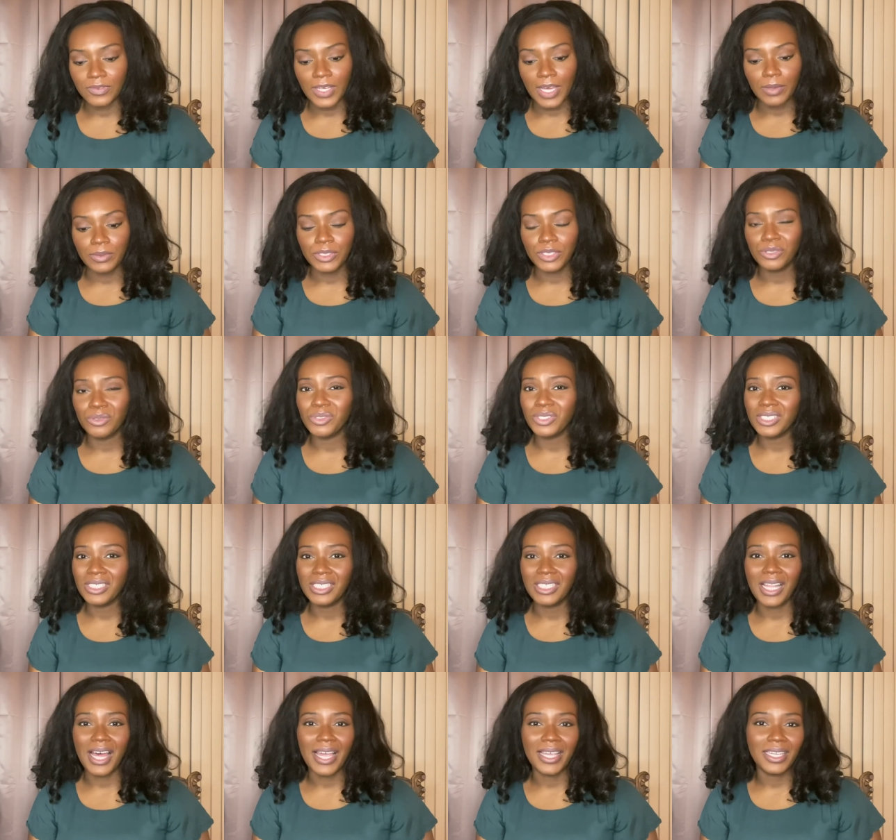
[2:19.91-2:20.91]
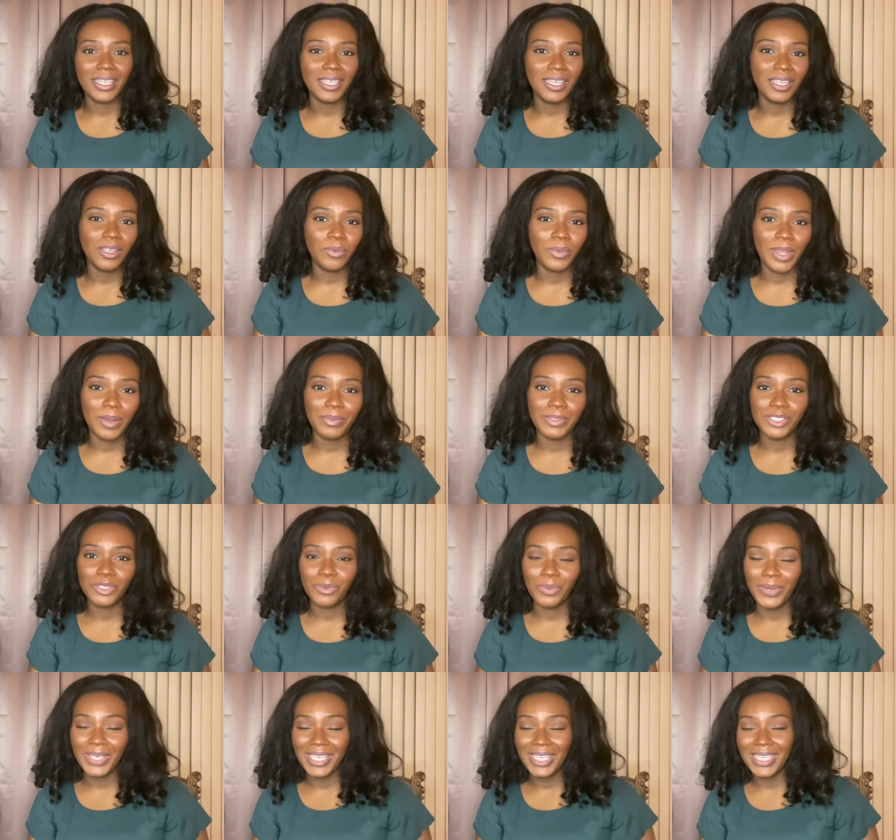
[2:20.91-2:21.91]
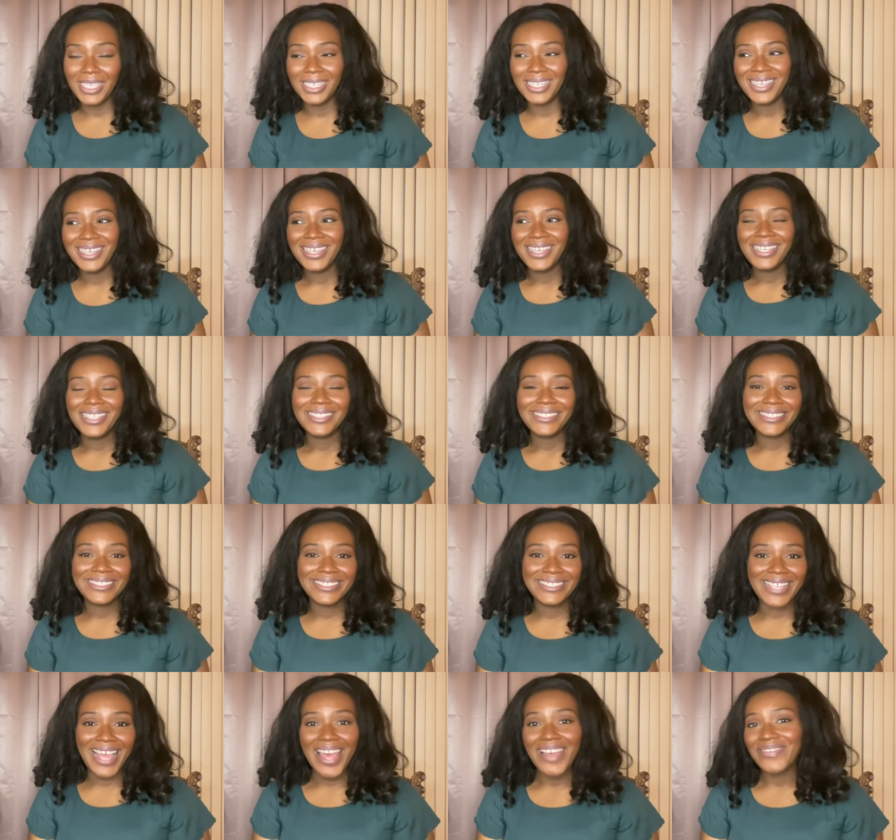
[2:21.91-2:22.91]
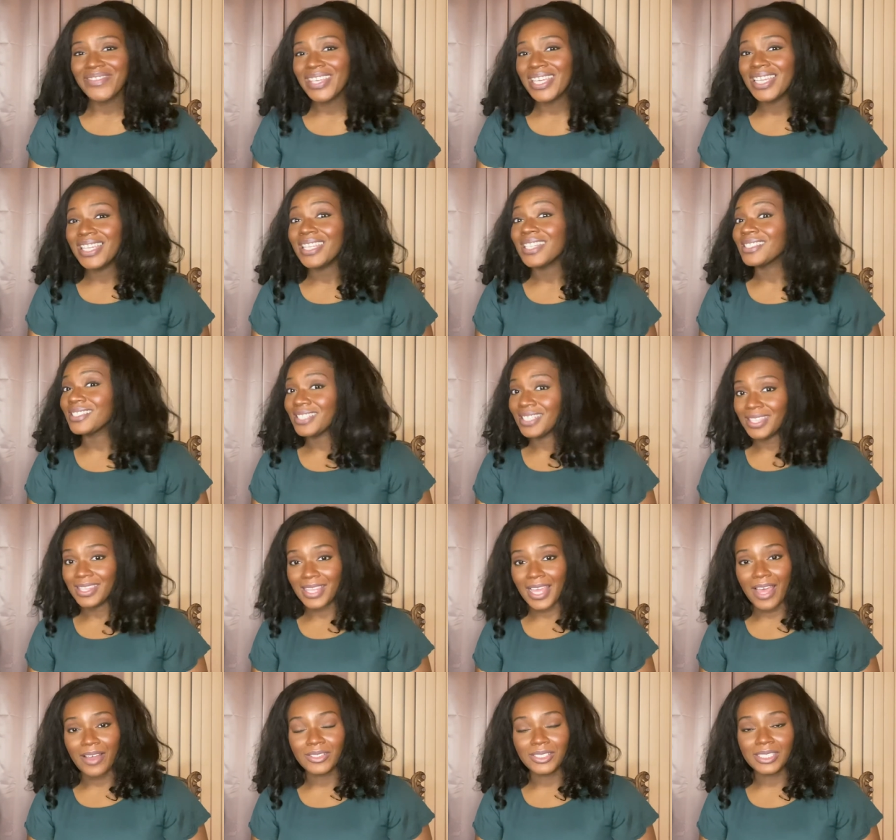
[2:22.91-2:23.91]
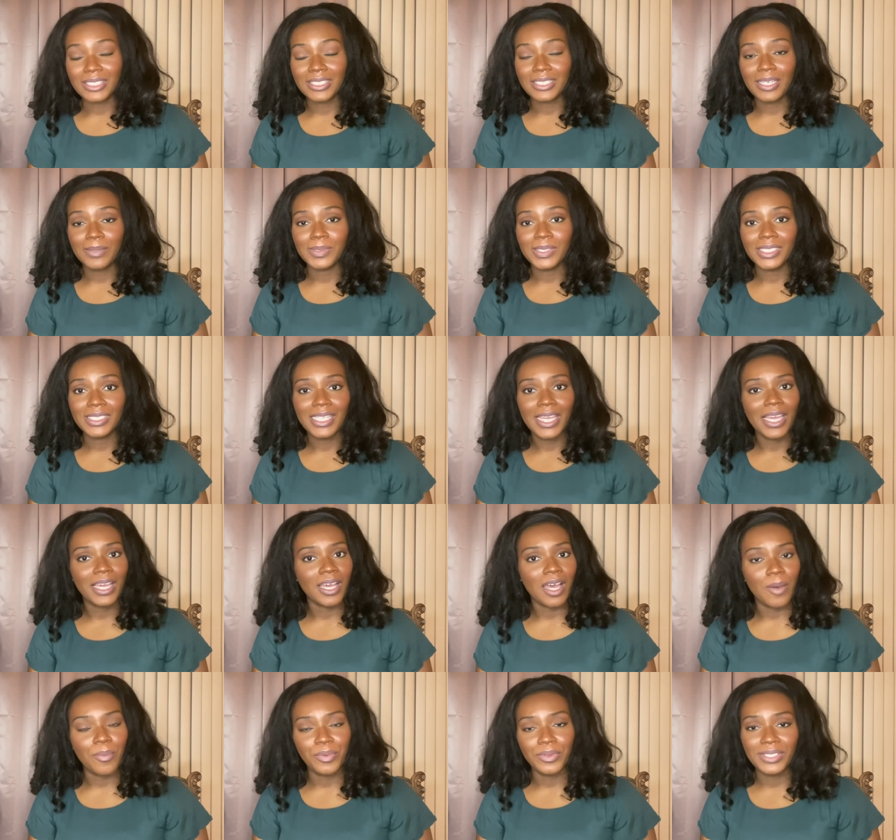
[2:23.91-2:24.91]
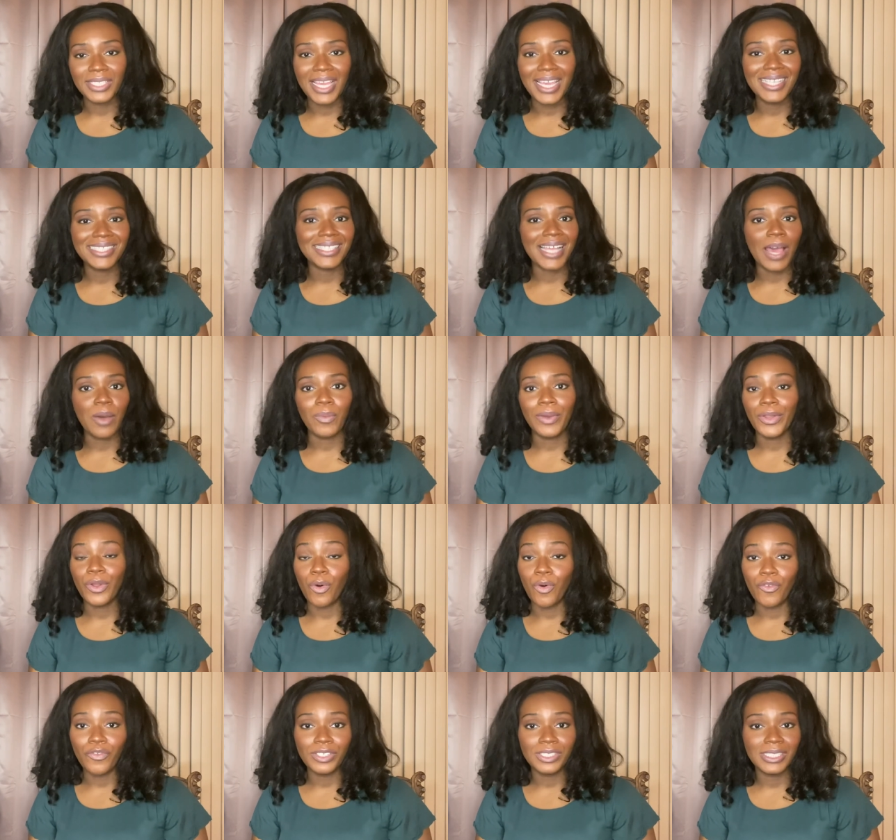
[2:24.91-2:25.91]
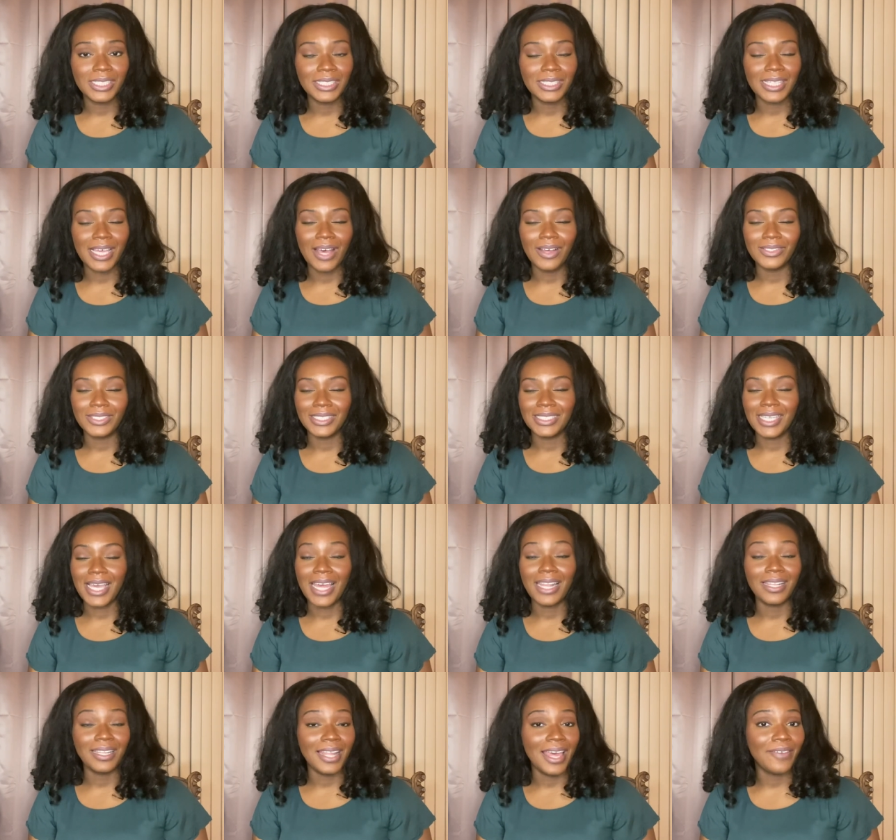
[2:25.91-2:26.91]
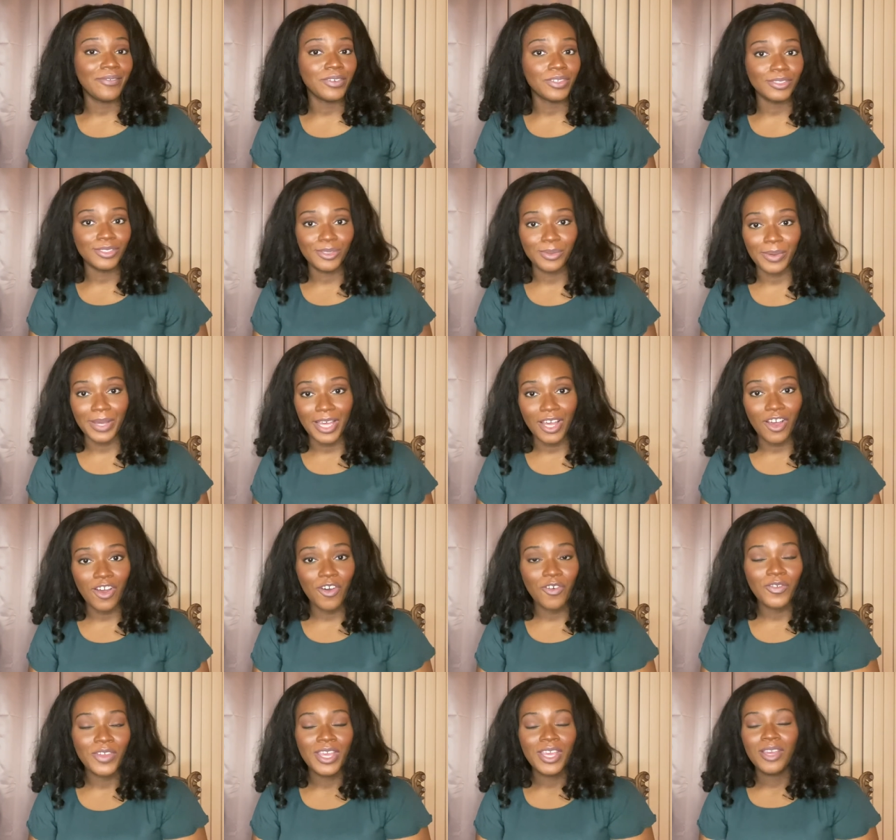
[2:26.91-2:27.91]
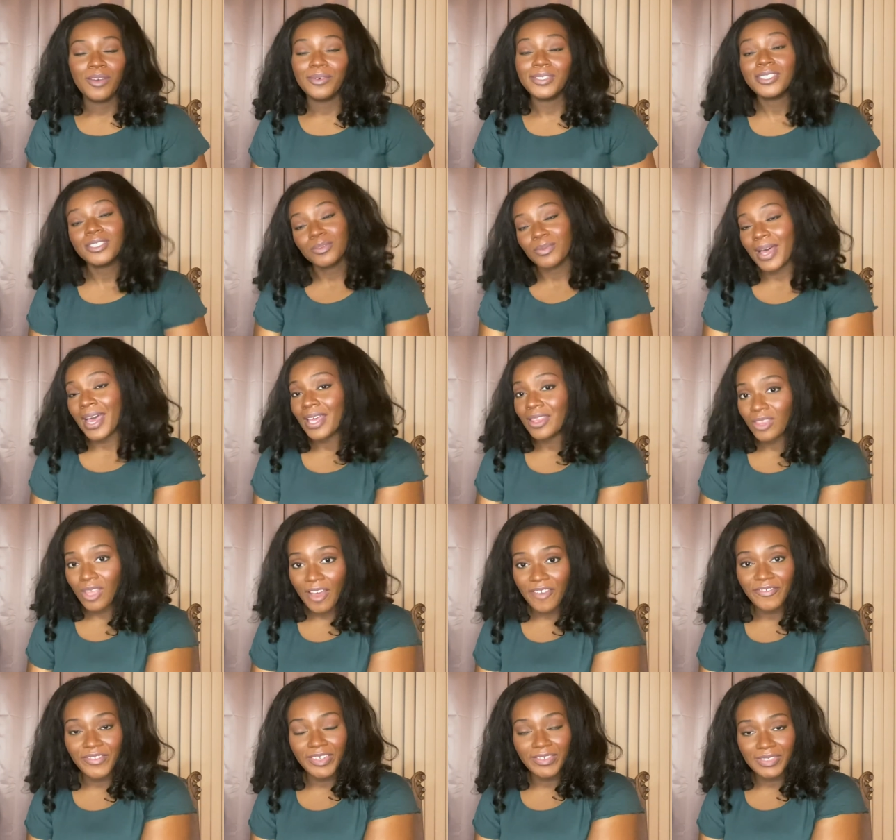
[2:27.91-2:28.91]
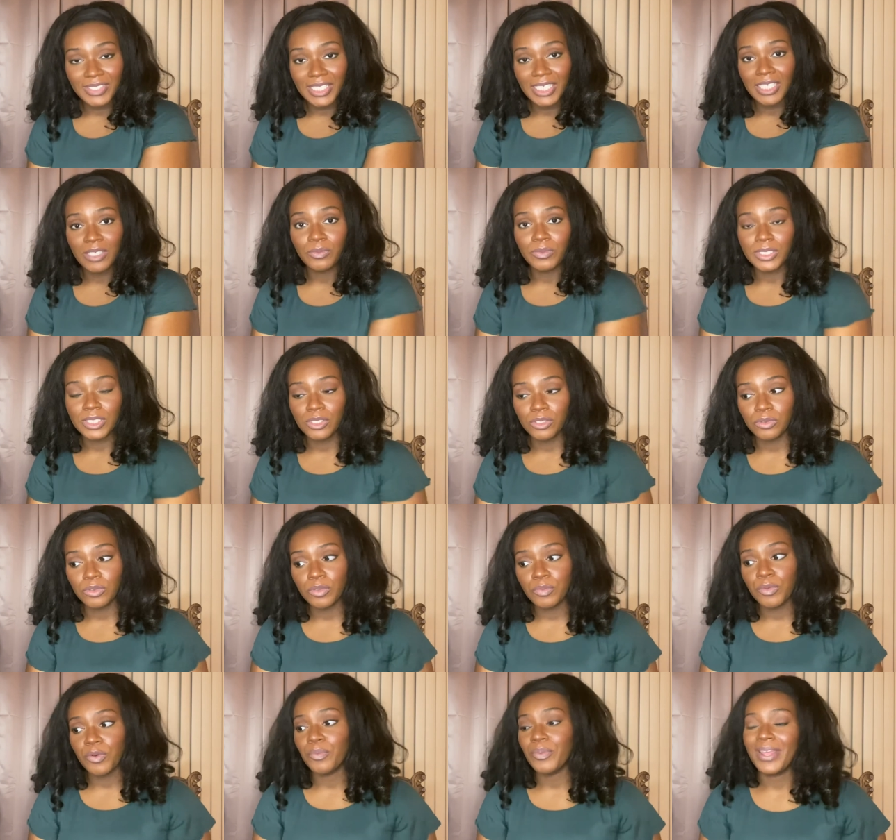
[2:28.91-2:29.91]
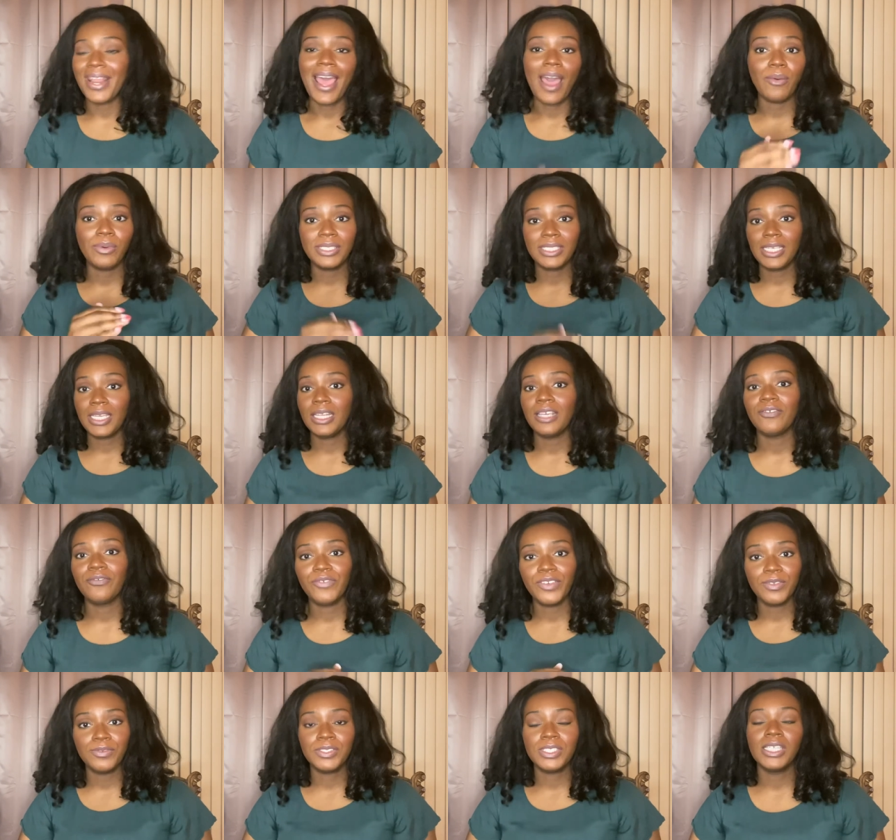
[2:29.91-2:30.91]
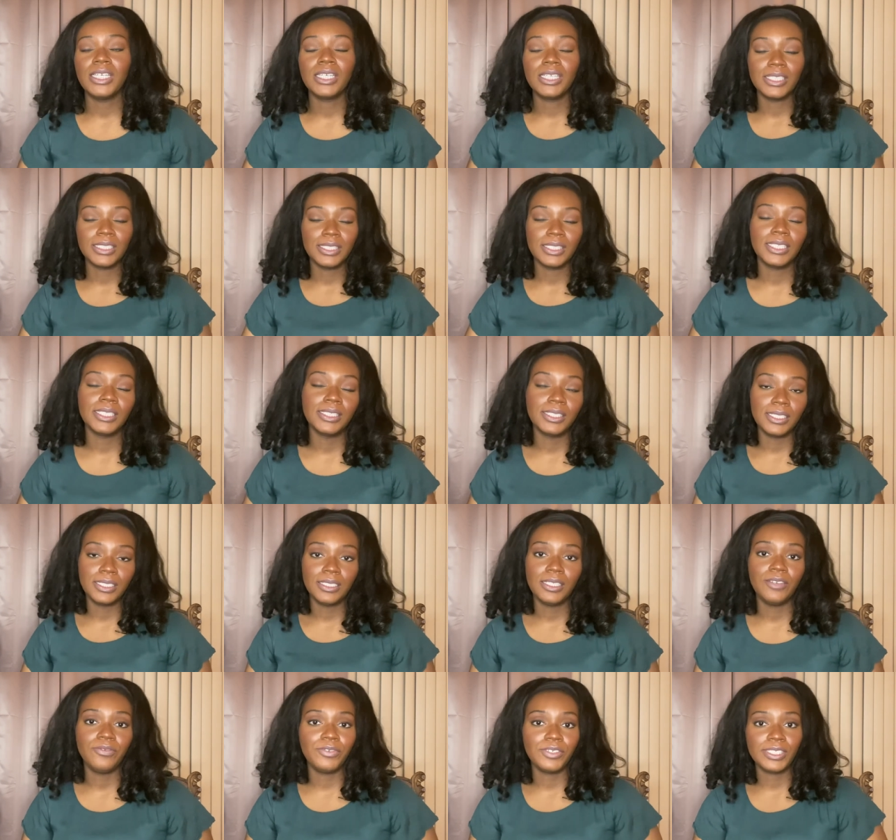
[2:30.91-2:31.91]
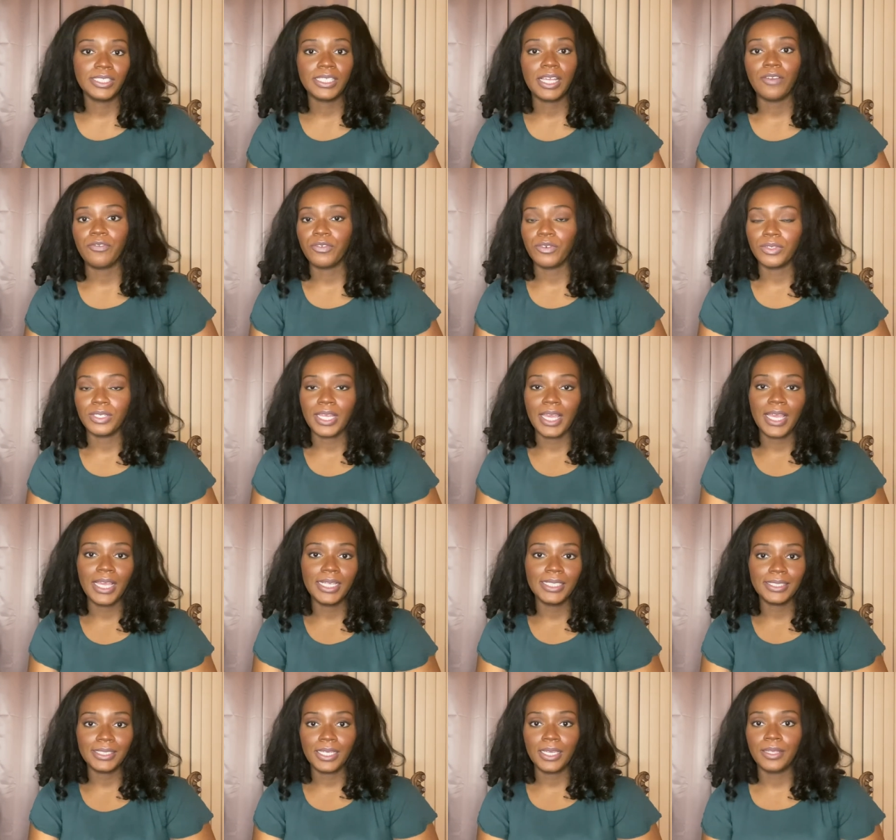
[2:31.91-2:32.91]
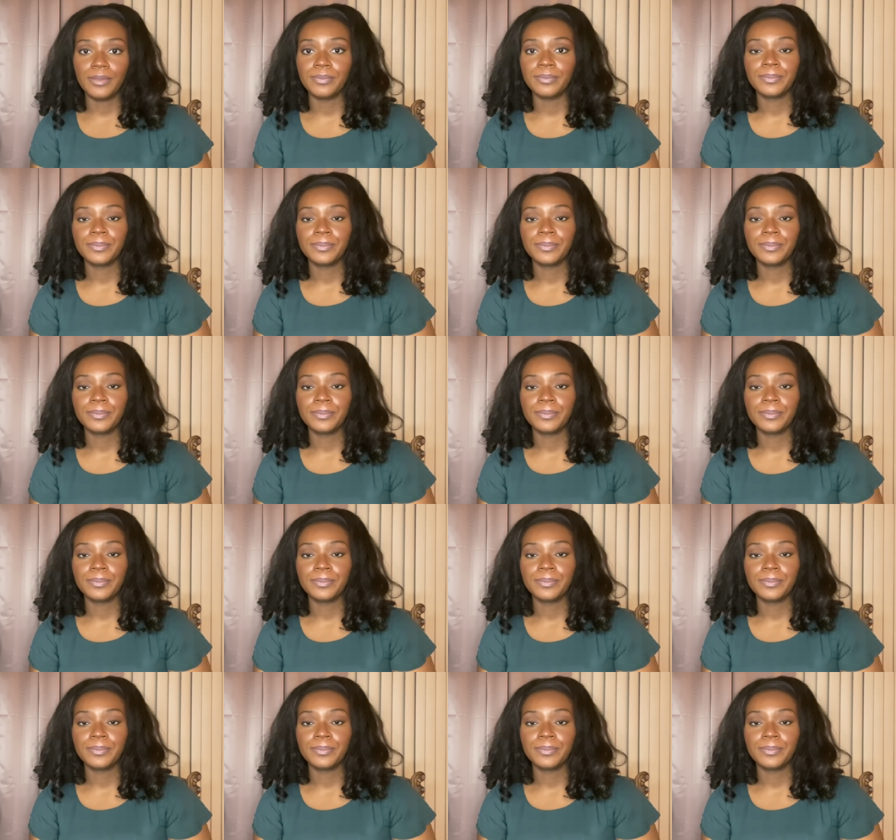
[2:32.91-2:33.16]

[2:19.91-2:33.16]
I was usually clocking anywhere between seven and 10,000 steps a day. A couple days I went over 10,000, got 11 or 12, which is why I thought 15 was doable, but I was hitting 15 consistently for several days and